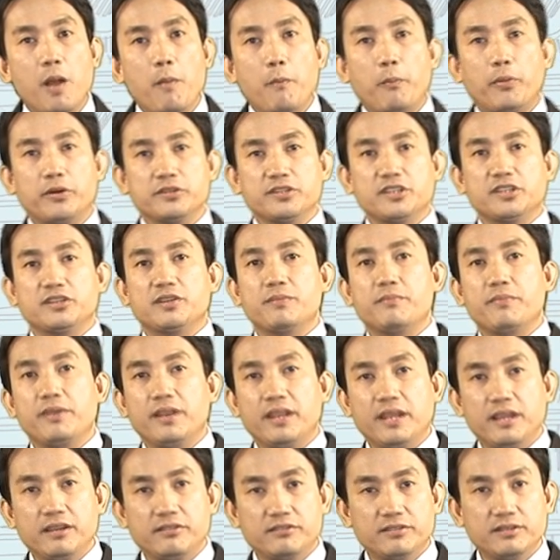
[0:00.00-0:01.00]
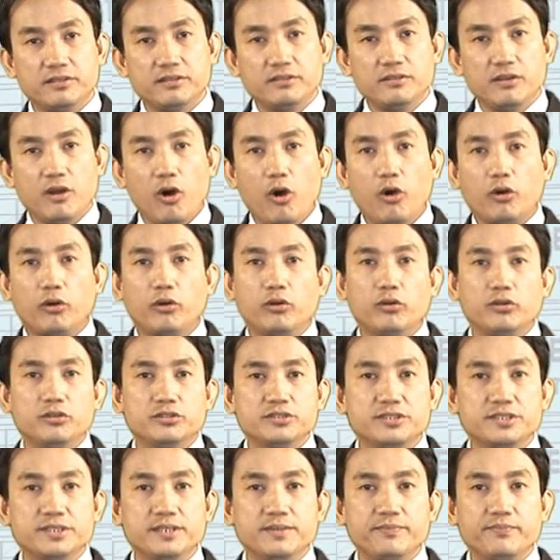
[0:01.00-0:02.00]
Project termination or
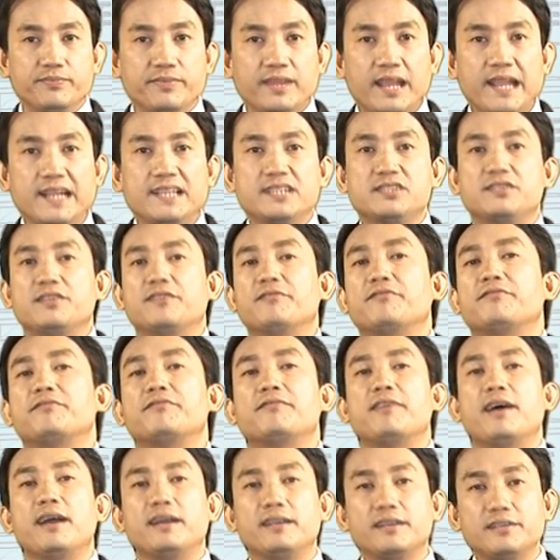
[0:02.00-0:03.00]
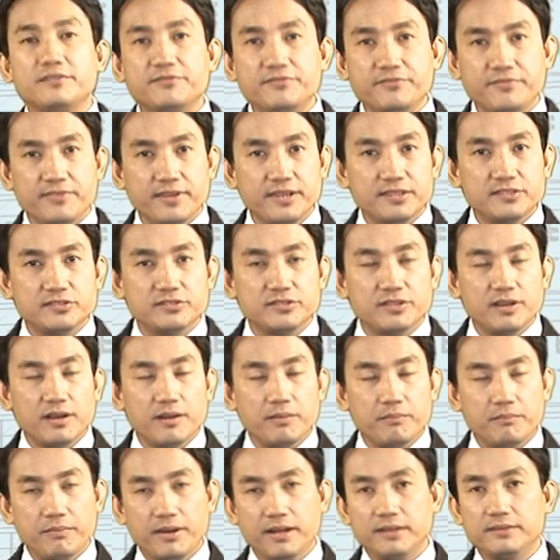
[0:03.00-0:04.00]
closure is the final phase,
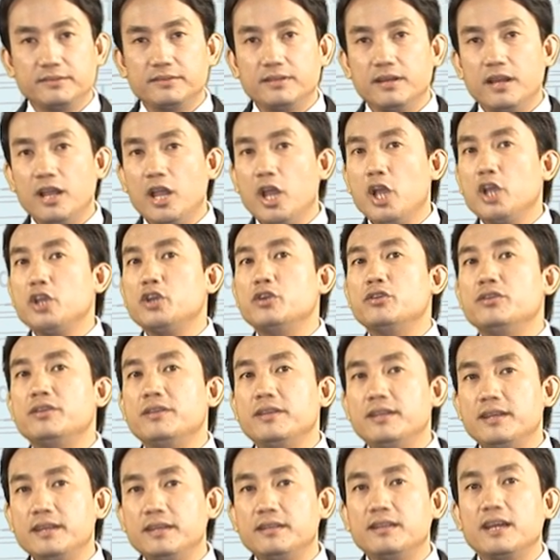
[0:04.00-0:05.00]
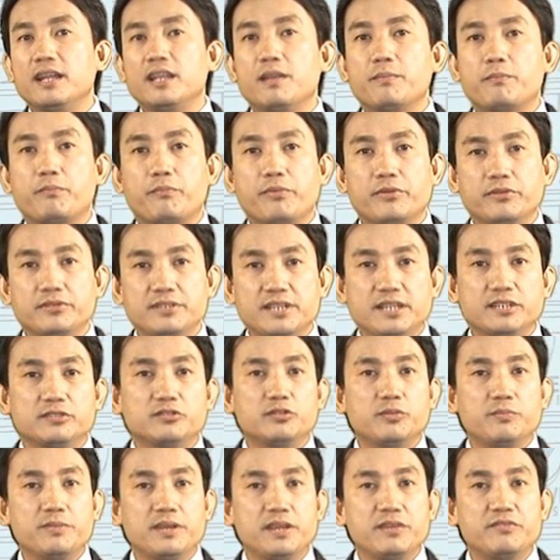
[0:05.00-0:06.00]
but you need the project
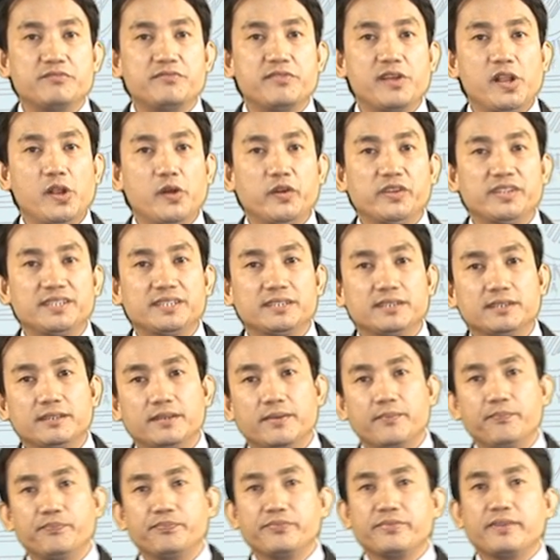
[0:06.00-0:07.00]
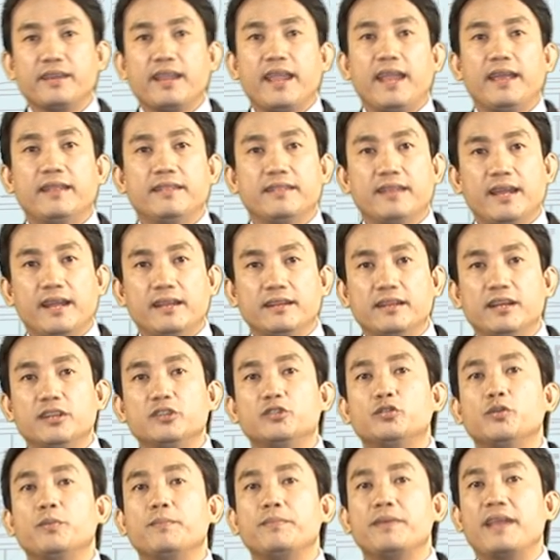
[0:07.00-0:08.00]
to be evaluated and then
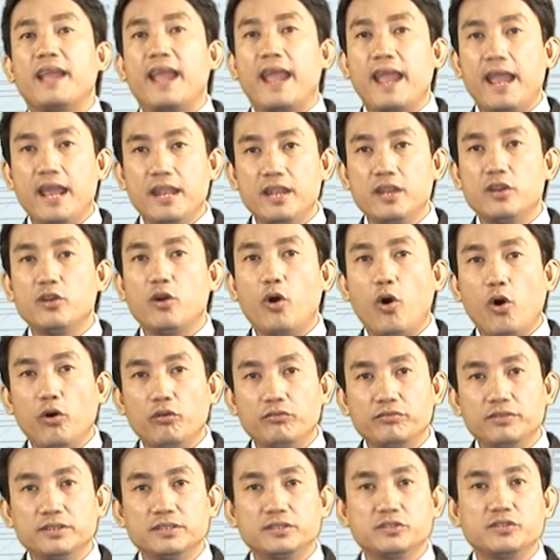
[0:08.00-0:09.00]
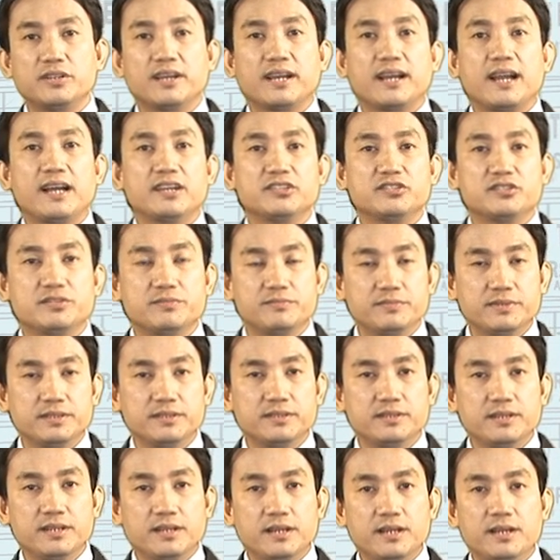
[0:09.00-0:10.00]
to be handed over to the customer,
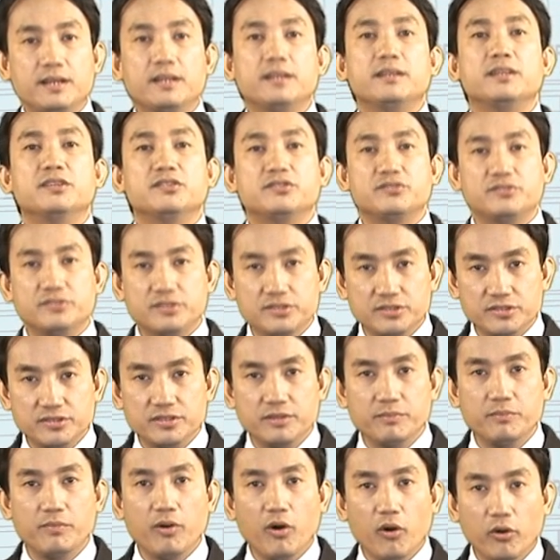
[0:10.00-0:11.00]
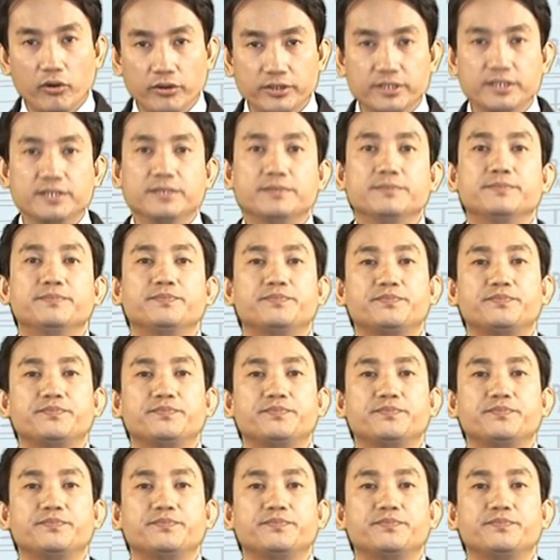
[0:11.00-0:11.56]
the system owner.